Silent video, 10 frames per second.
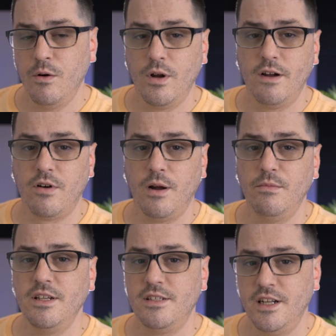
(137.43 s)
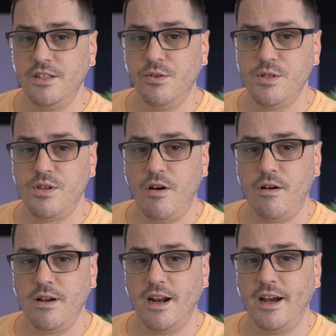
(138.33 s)
whenever I'm listening to a
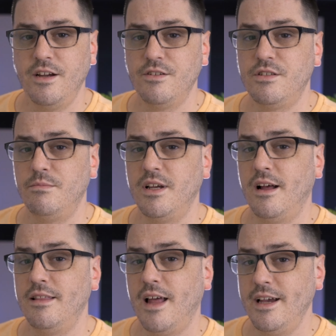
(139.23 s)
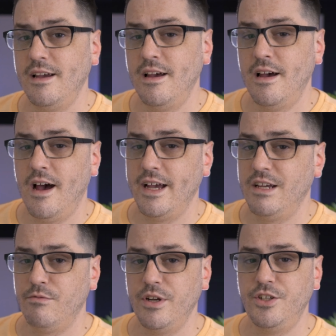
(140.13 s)
song and I hear something I like, I
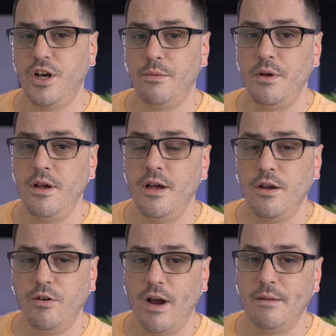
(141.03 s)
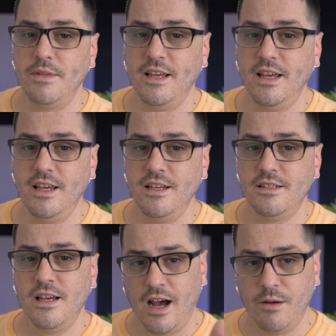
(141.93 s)
can reach up, grab the
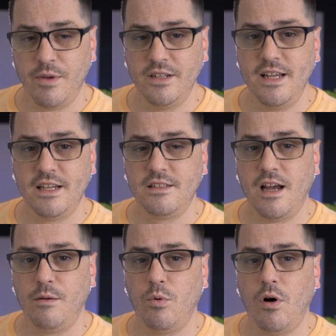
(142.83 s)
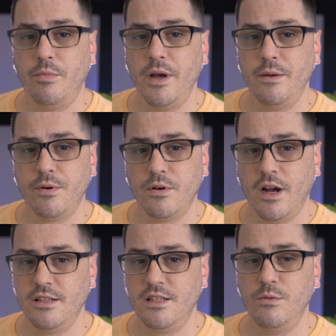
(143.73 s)
keys on my desktop wallpaper.
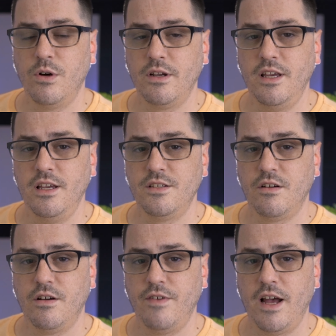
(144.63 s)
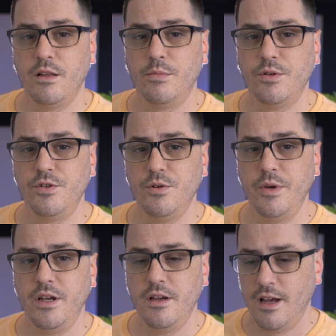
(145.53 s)
I see what keys are available to
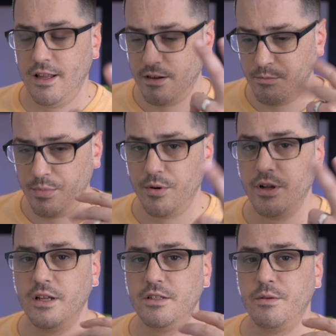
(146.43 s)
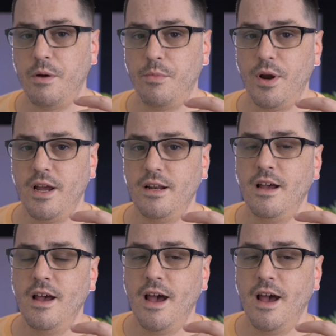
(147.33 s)
me and they're burning into my brain,